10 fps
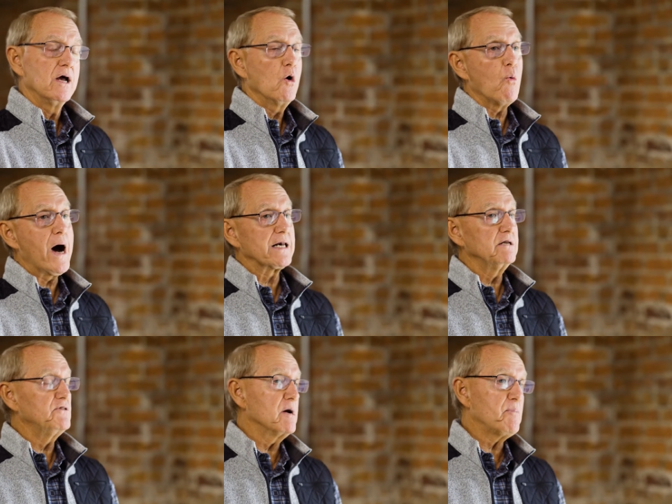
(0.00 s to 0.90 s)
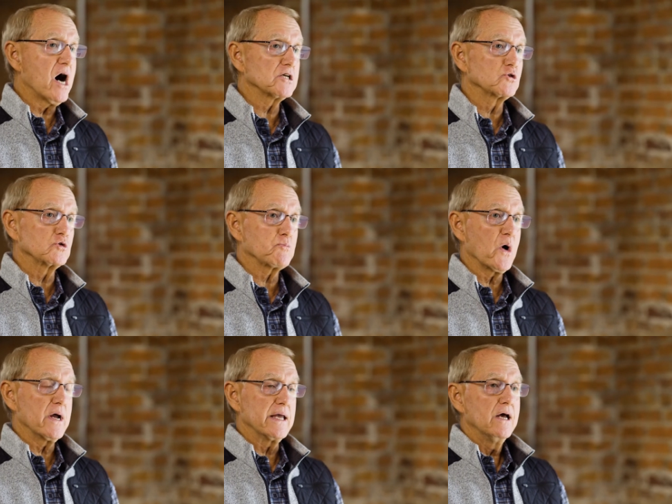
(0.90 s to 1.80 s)
Why did the apostles
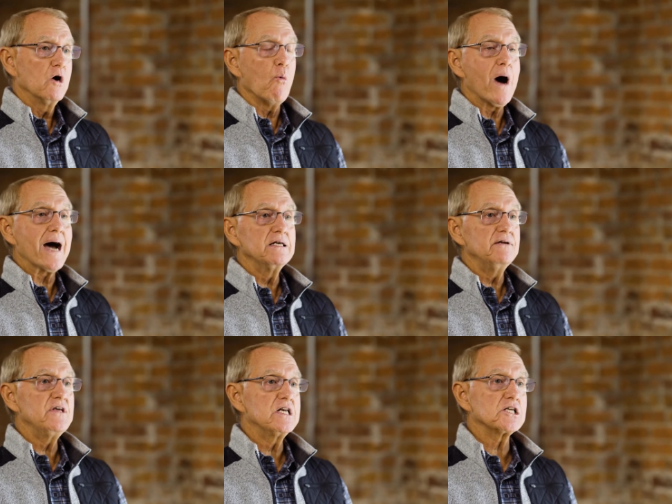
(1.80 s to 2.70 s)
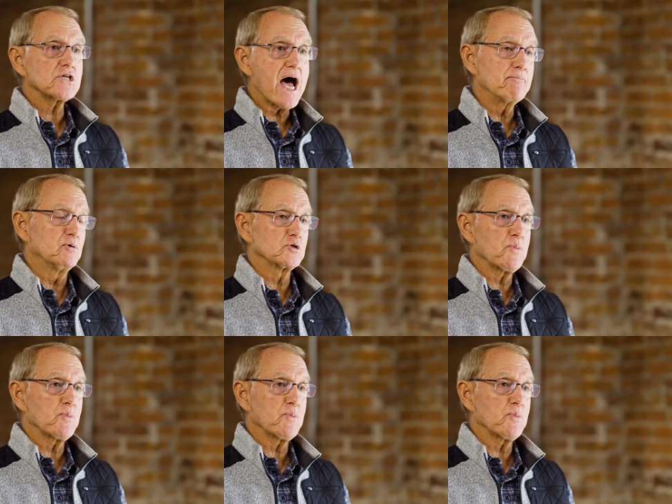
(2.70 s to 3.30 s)
pray? Why did the disciples